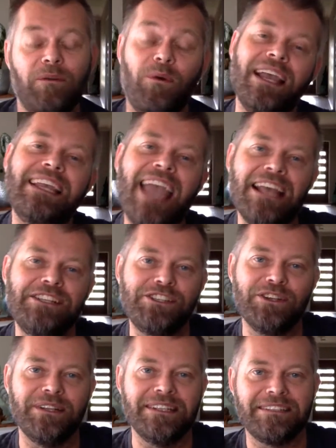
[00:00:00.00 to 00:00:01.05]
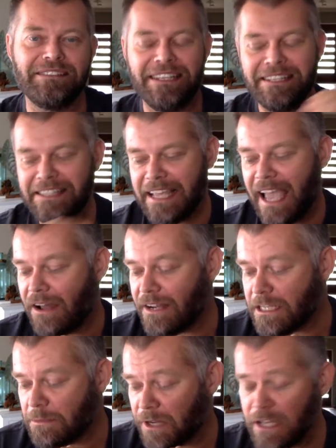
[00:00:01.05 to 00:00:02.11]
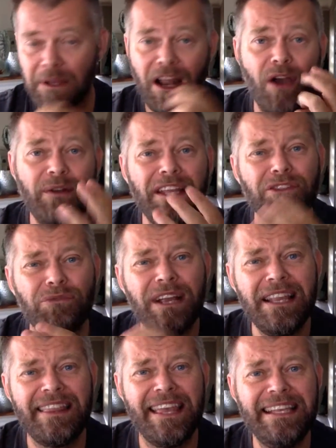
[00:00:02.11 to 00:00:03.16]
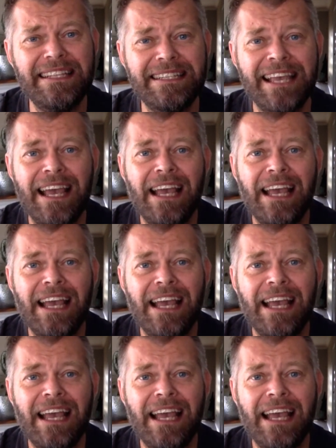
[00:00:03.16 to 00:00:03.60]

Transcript: Well, he can shoot his thing out, I suppose, but only 3 things?